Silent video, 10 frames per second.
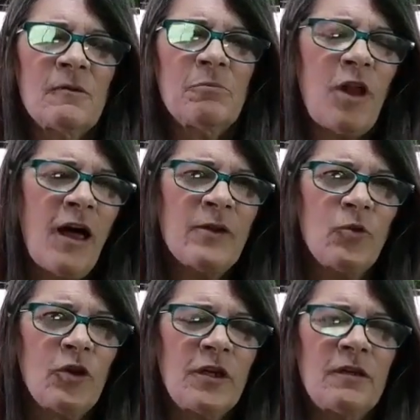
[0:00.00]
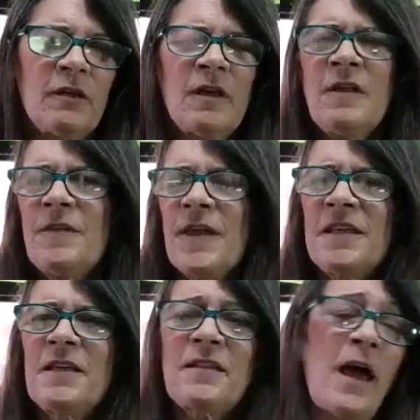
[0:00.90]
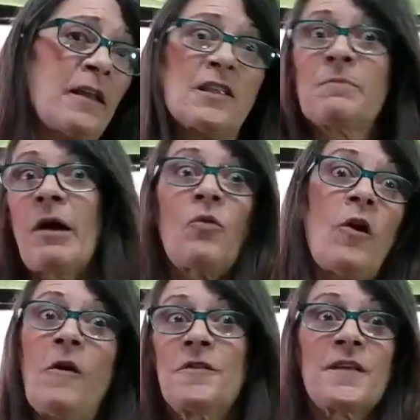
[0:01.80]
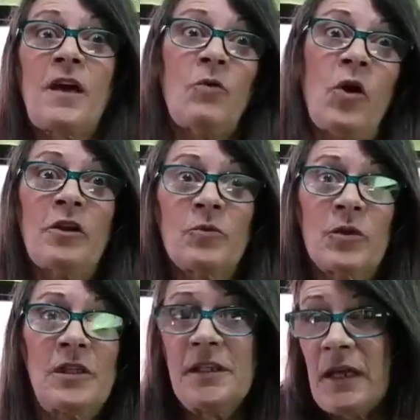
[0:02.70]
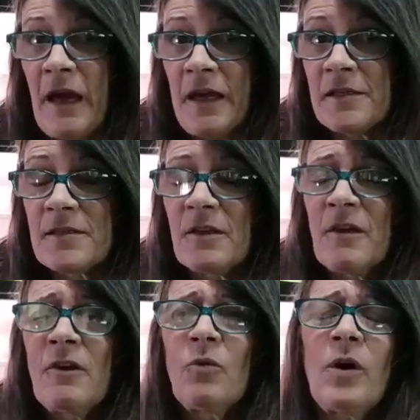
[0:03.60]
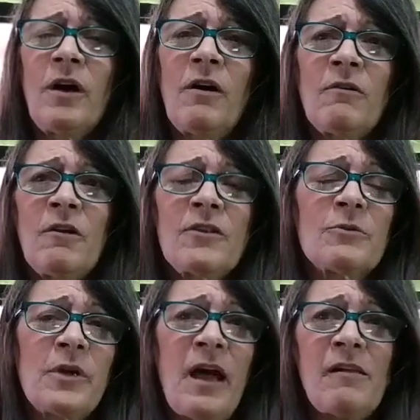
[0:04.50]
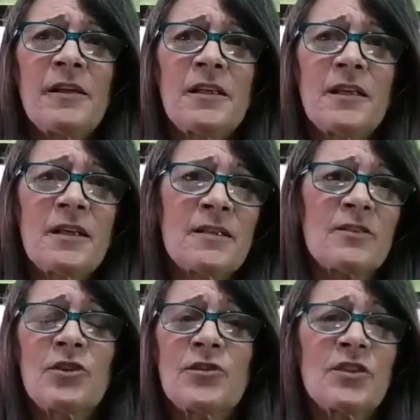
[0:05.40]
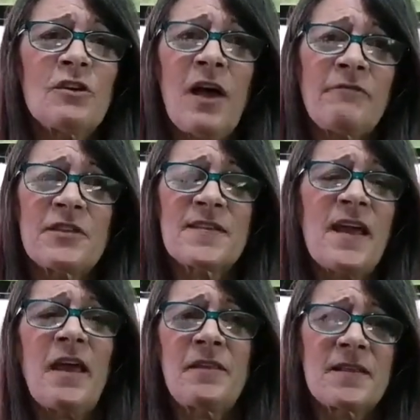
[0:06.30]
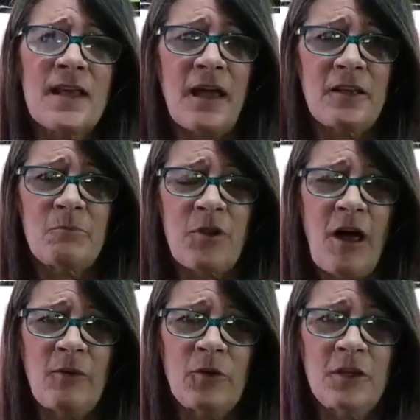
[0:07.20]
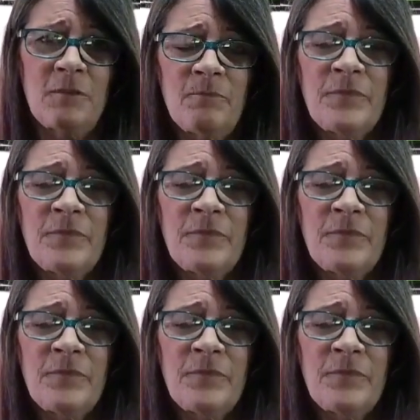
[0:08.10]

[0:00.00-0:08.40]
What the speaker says: plywood, thinking that it's my walls and I want it really nice. Well, the reality is you still have to sand the sanded plywood,